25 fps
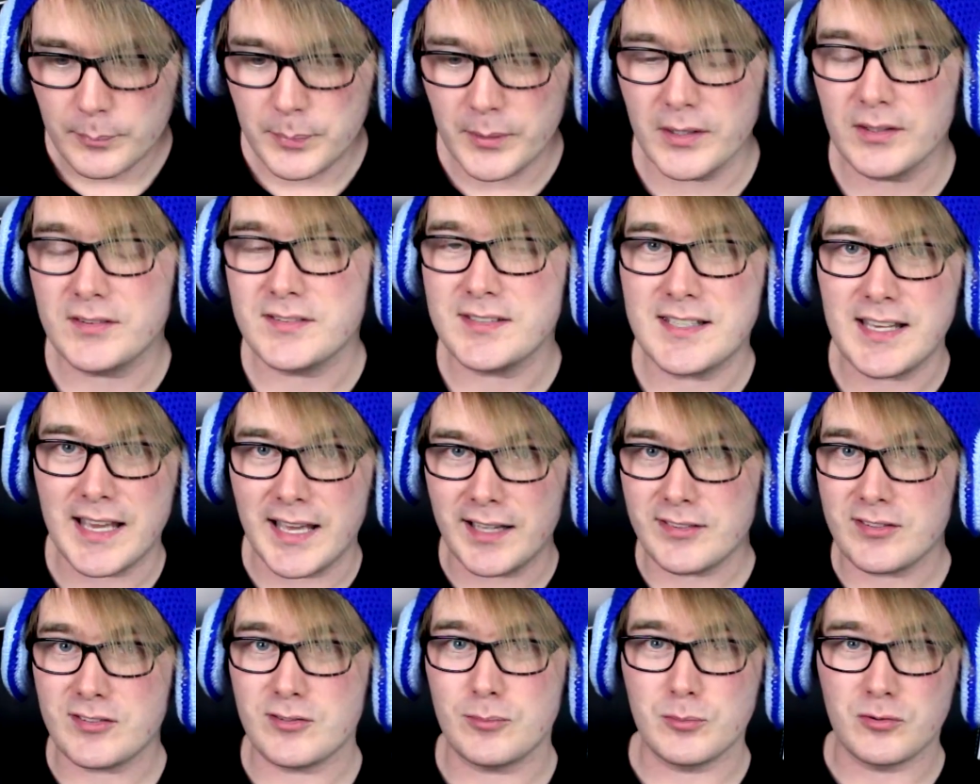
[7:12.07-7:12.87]
But
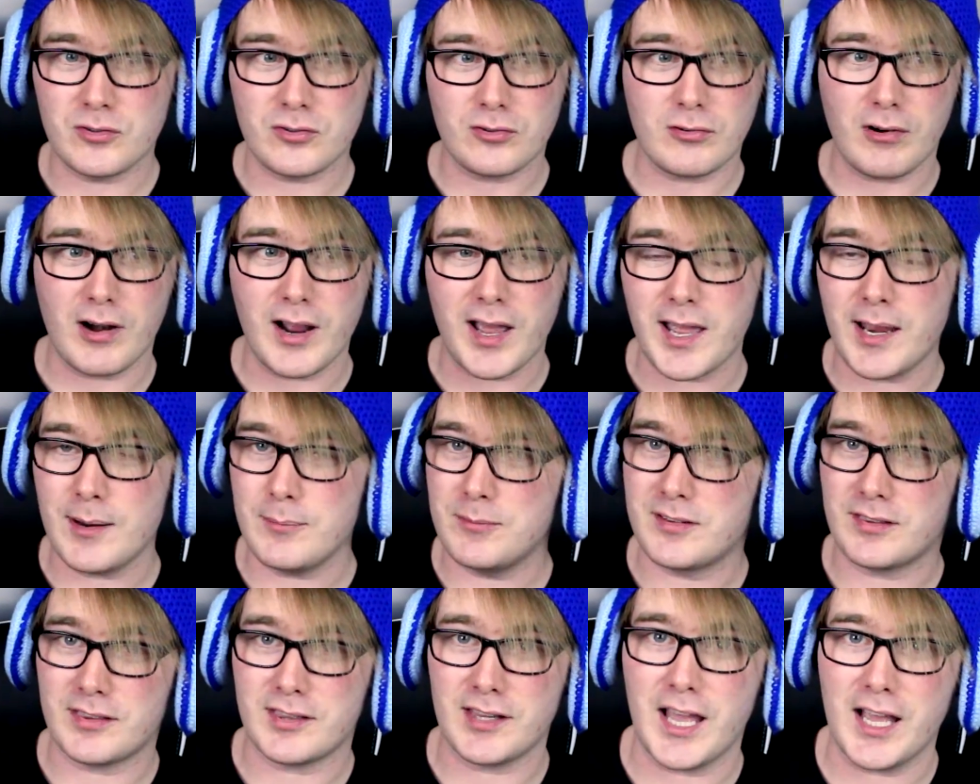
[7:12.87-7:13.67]
get
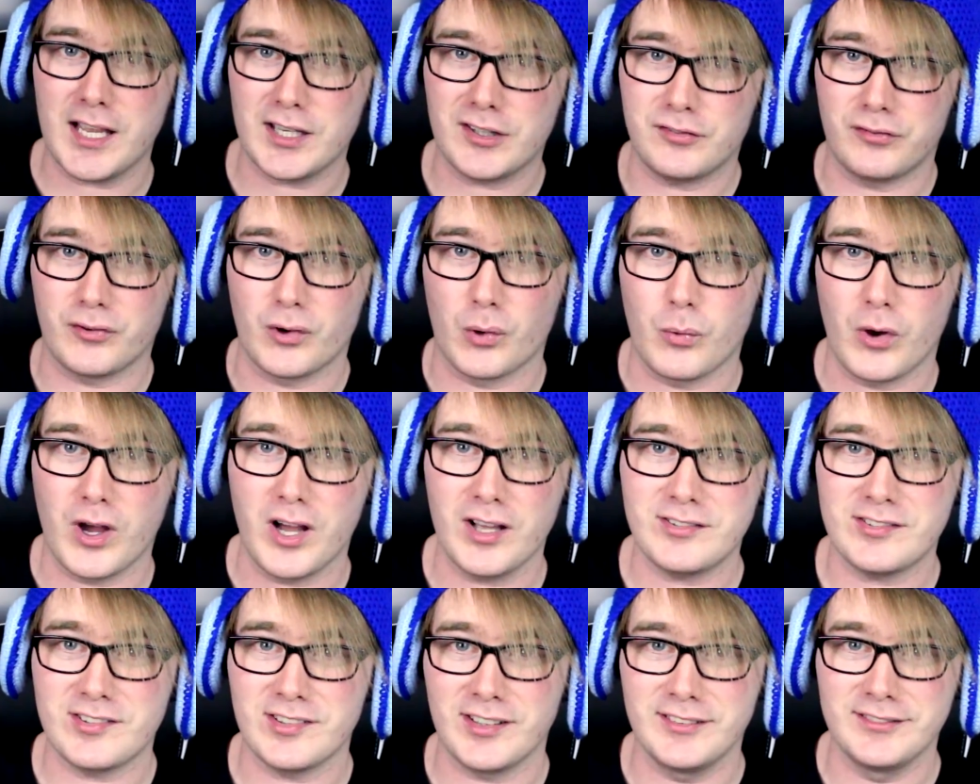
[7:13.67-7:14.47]
subscribed, thanks for
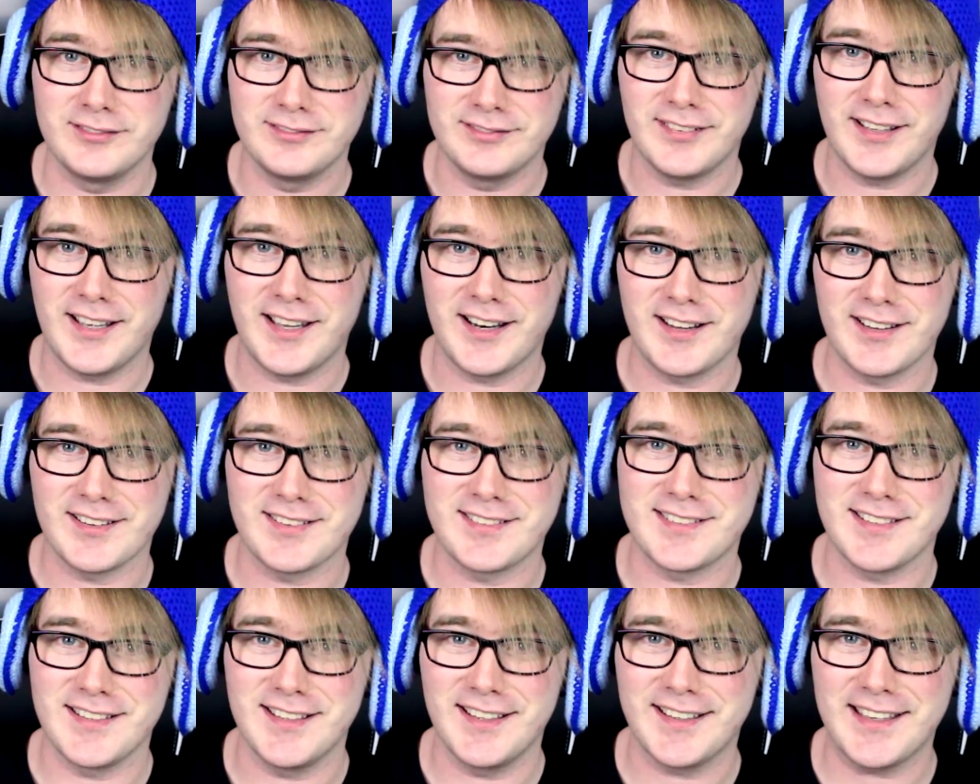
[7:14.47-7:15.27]
watching, and I'll
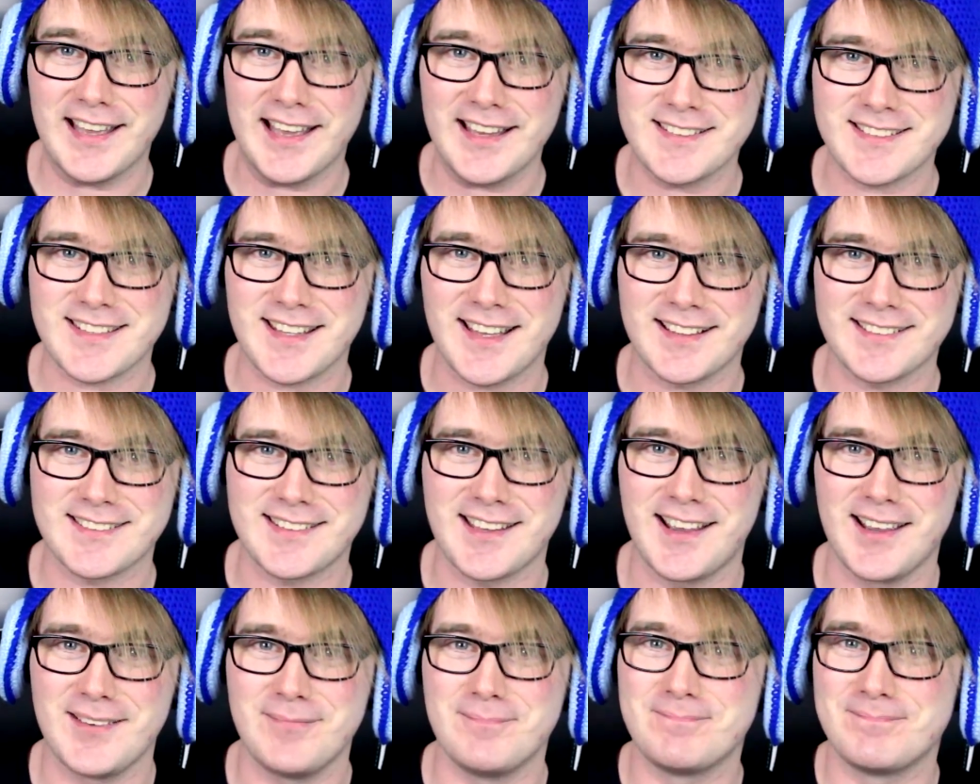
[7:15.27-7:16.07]
see you guys
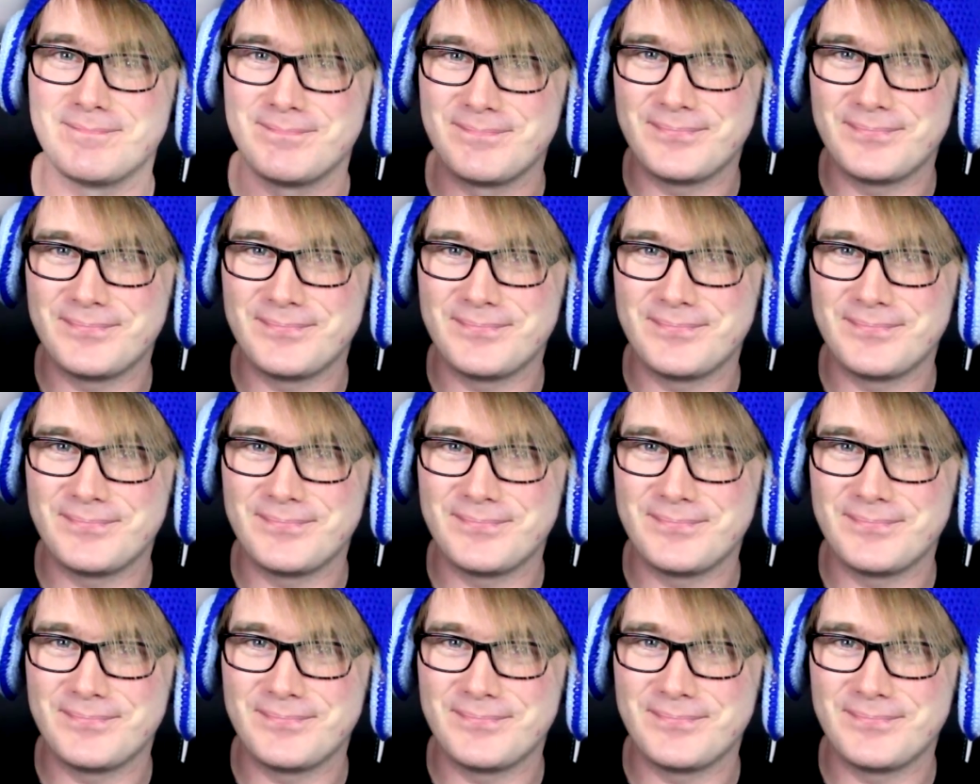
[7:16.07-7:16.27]
next time.